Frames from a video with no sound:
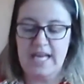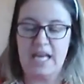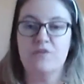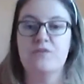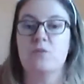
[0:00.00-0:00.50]

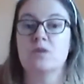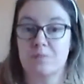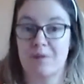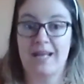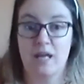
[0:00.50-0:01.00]
If you want
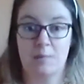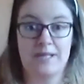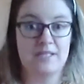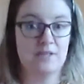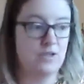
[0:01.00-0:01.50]
to make it
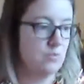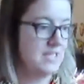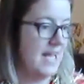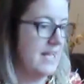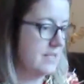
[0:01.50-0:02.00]
competitive, as we
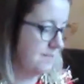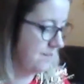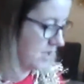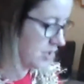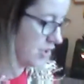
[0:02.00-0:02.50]
said,
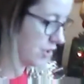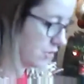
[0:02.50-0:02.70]
you